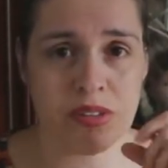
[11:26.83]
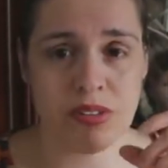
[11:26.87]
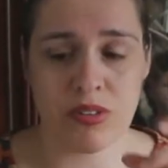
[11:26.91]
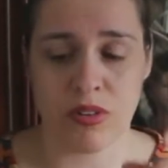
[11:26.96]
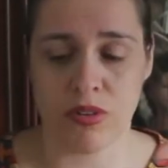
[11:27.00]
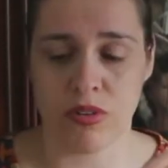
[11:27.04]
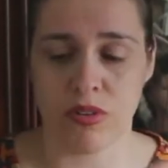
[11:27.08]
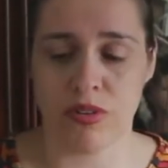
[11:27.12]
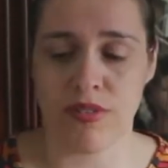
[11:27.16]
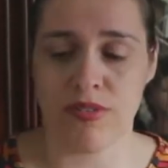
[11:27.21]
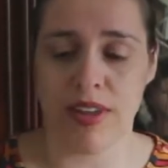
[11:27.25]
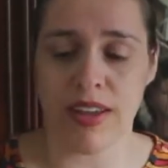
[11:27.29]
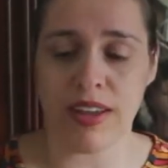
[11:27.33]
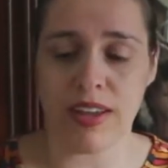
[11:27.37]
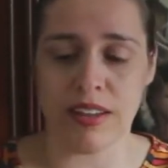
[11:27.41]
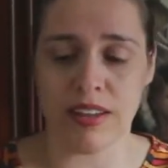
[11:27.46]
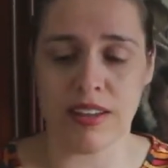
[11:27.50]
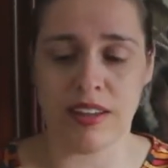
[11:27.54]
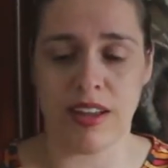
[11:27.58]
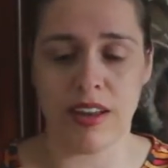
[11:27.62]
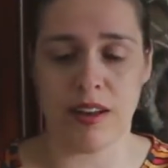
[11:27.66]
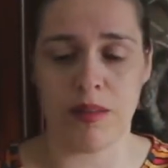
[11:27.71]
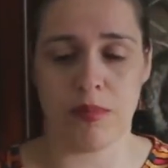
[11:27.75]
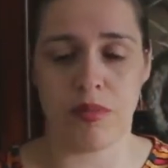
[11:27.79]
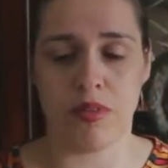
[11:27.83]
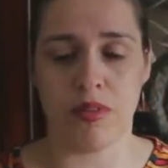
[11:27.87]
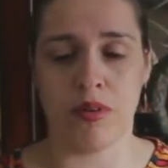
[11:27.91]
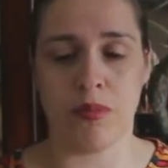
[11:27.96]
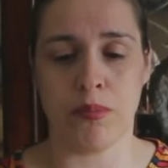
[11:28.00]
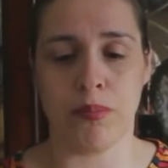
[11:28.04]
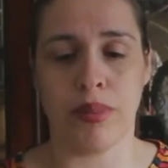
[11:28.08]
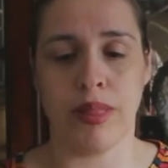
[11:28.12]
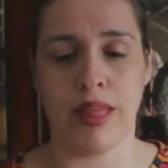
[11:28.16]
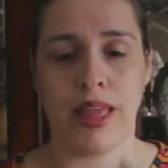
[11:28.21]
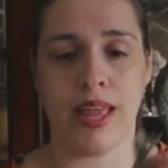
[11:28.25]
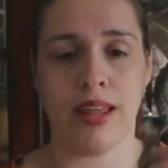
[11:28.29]
So if I can get a little
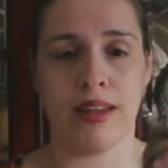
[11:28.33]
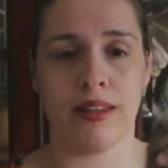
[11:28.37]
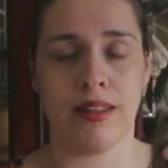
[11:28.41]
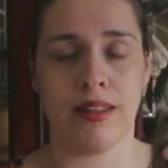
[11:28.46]
plant